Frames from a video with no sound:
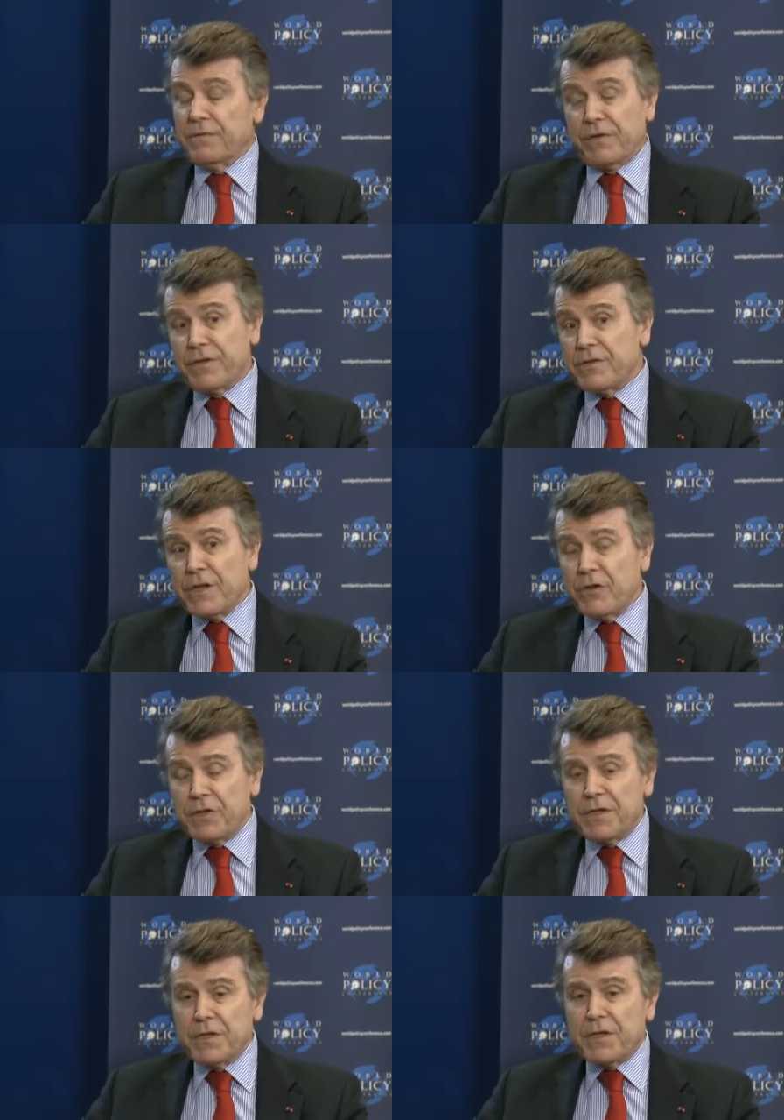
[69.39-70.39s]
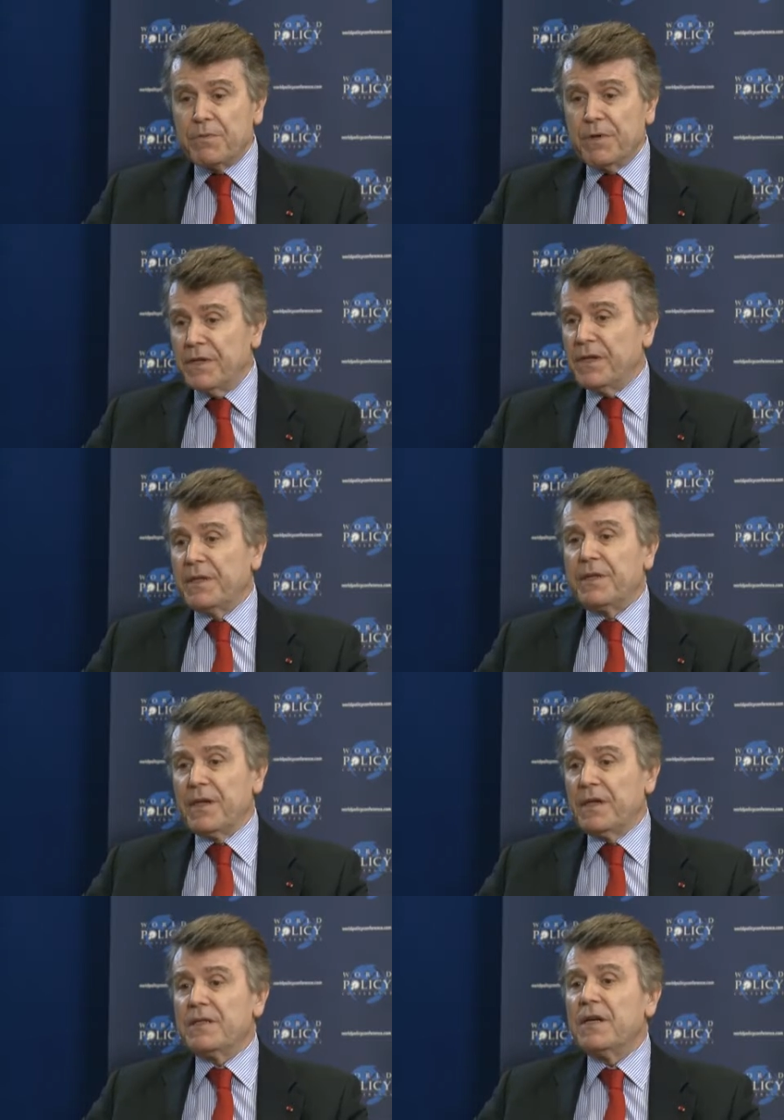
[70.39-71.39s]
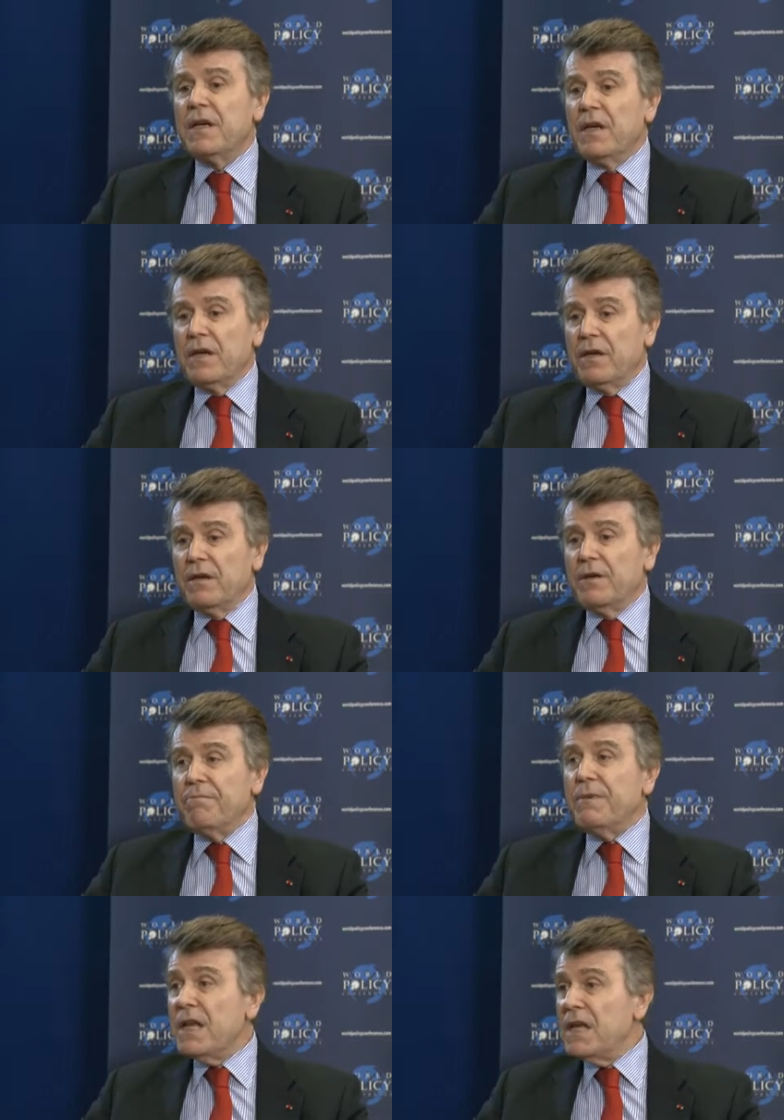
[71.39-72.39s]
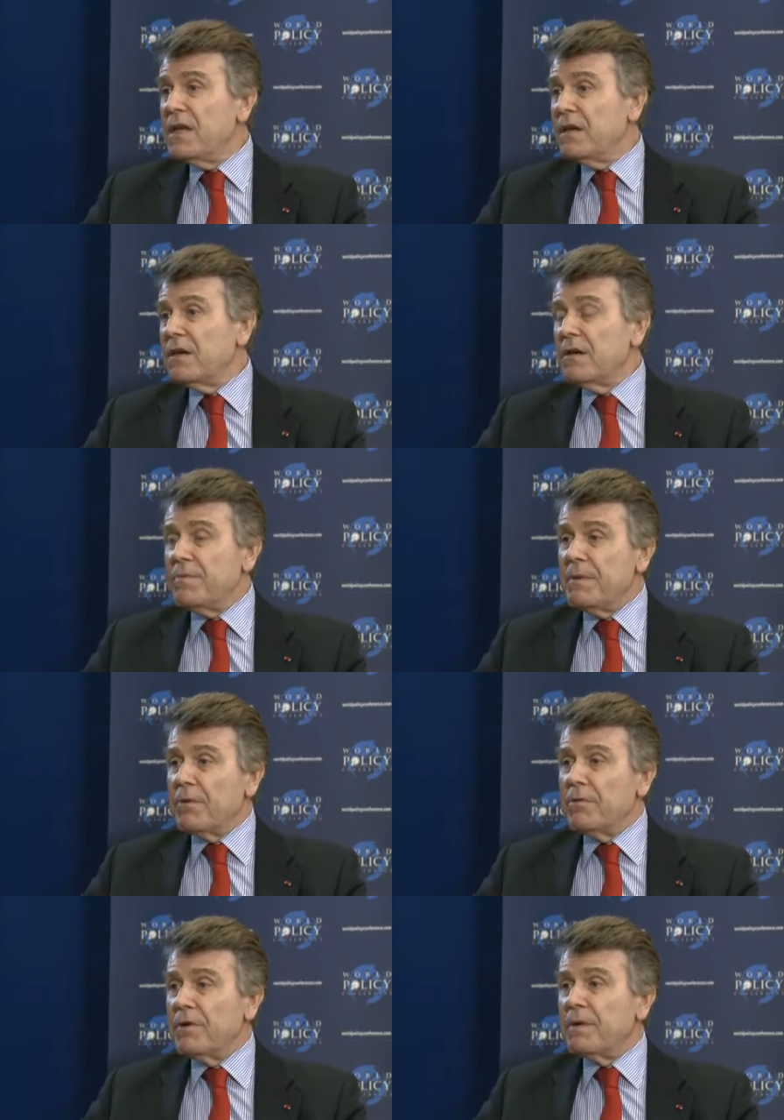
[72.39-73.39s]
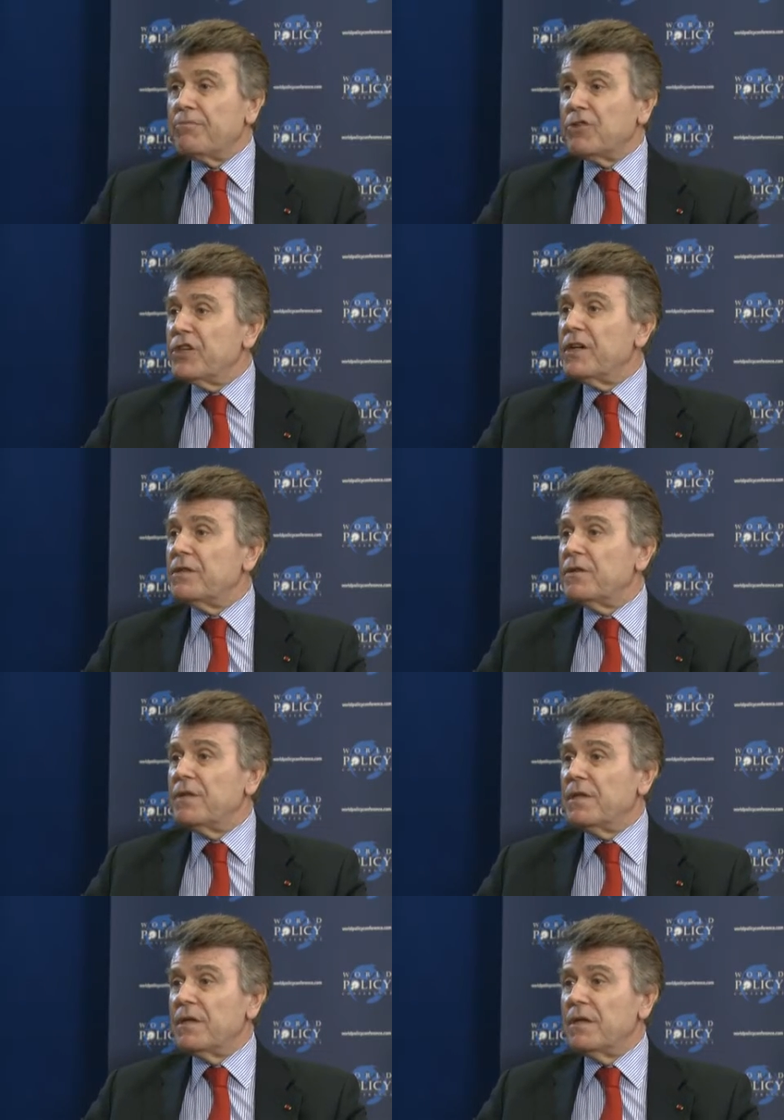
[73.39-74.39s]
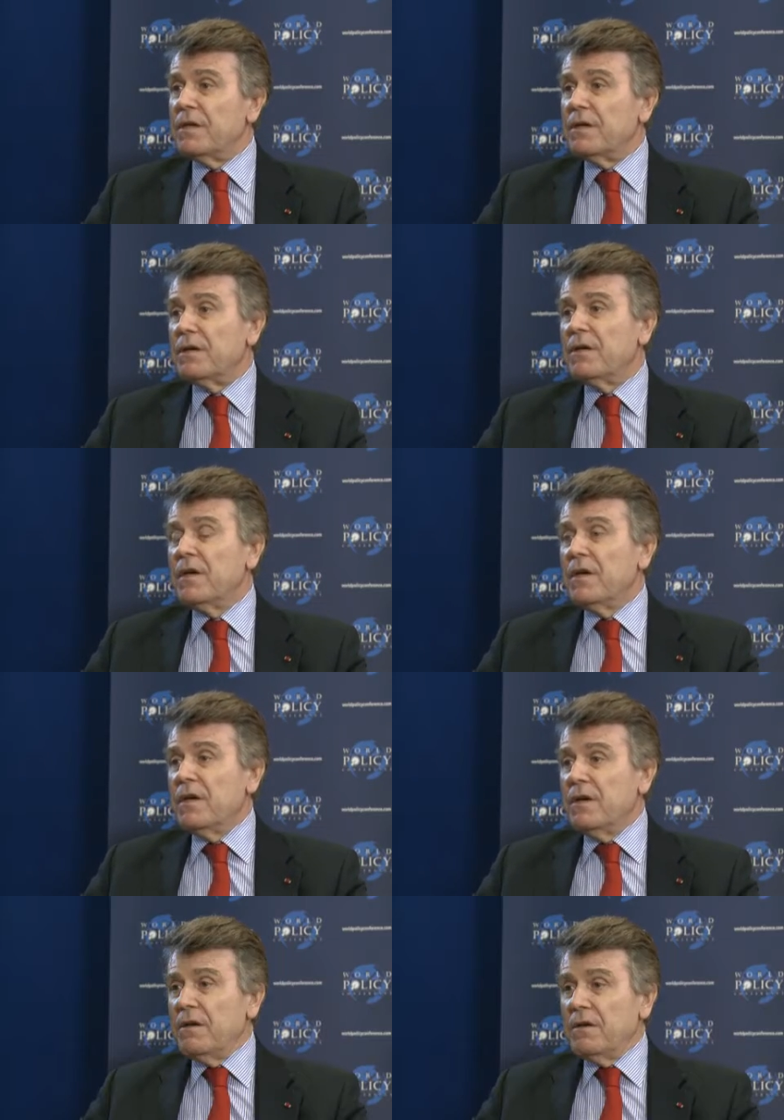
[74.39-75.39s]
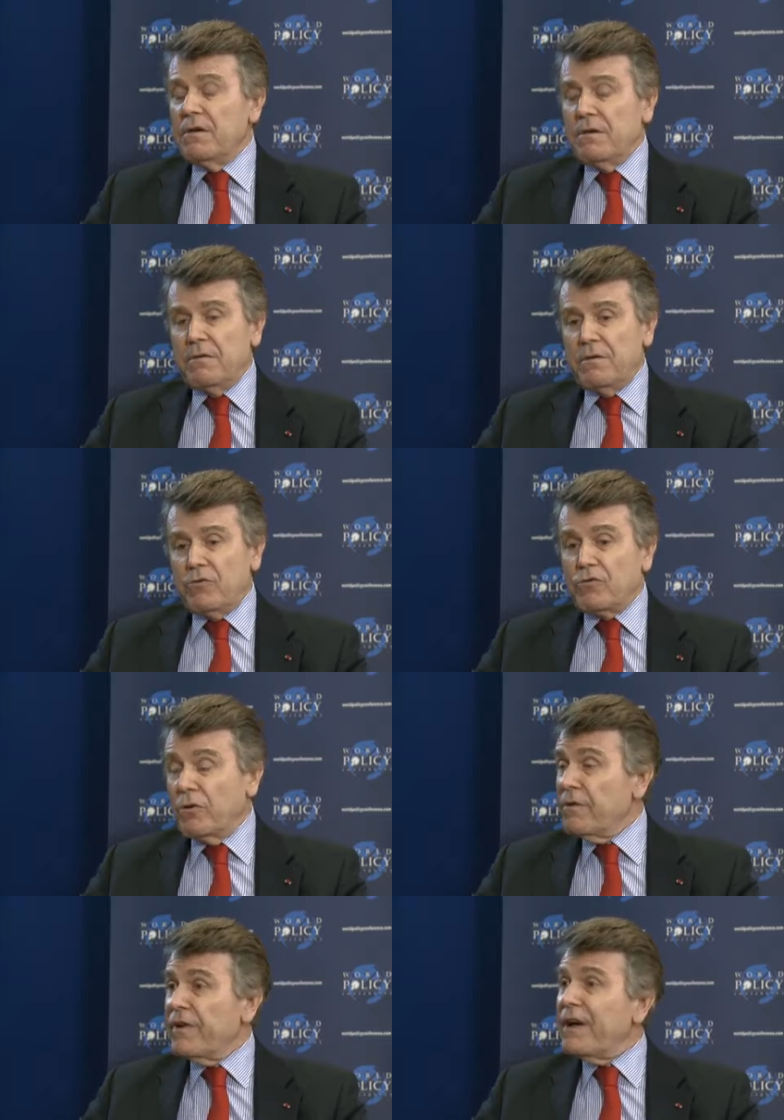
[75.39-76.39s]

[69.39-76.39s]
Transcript: For instance, I noticed this morning that many people appreciated the role of